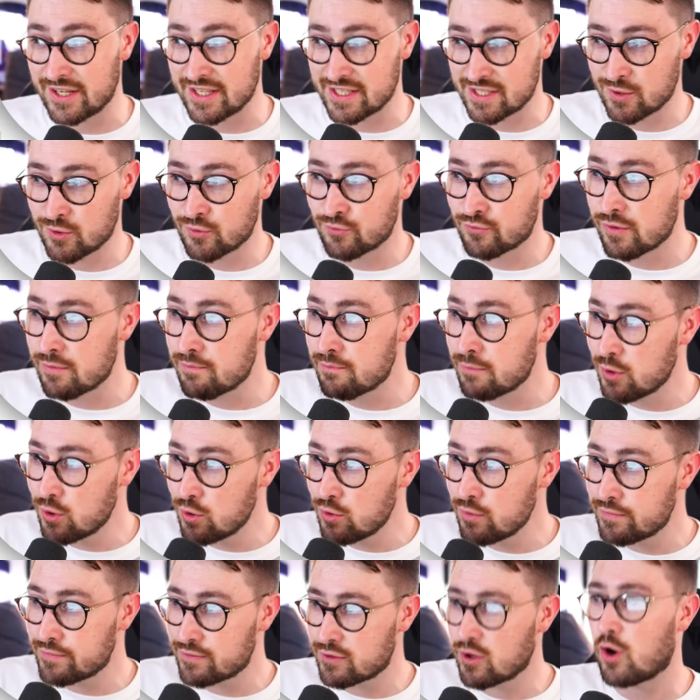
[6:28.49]
It's called
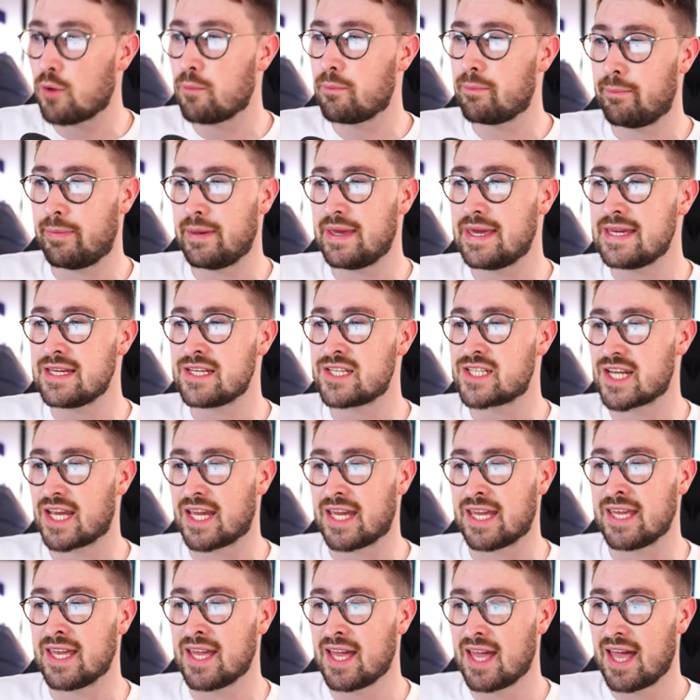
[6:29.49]

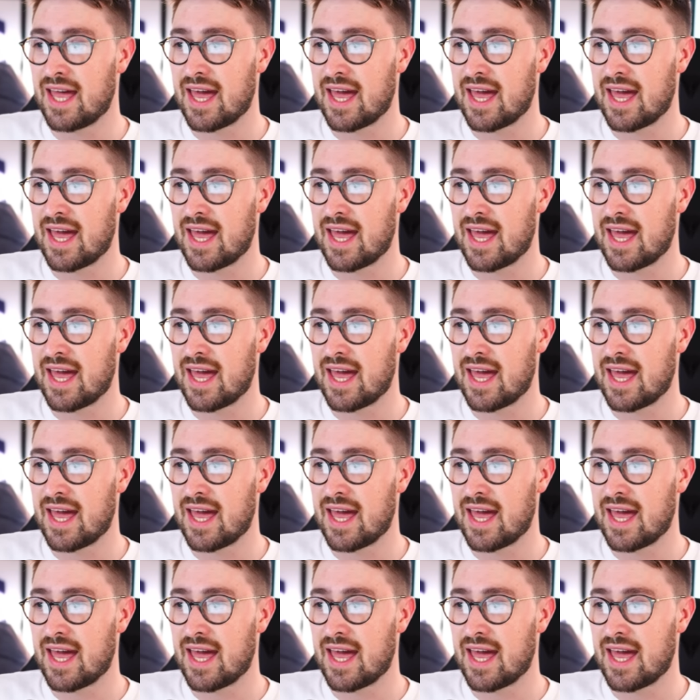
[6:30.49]
Remove.bg,